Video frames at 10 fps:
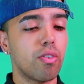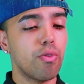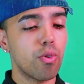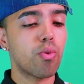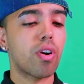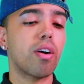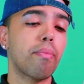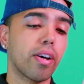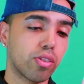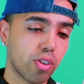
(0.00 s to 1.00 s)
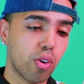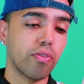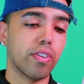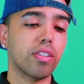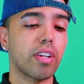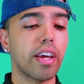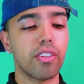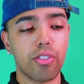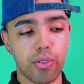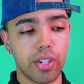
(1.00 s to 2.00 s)
Nura Basova
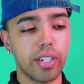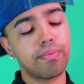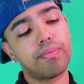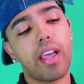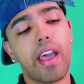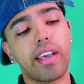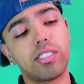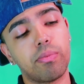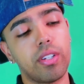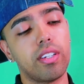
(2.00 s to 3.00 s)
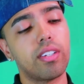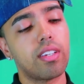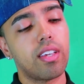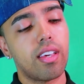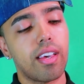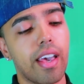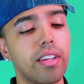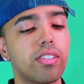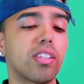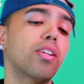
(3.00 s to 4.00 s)
93 asks me,
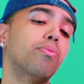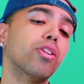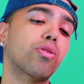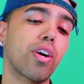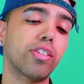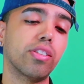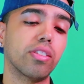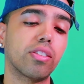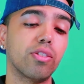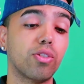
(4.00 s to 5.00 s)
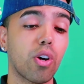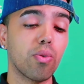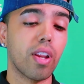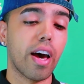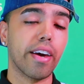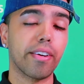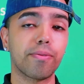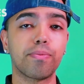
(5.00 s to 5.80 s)
any celebrity crushes? Don't lie.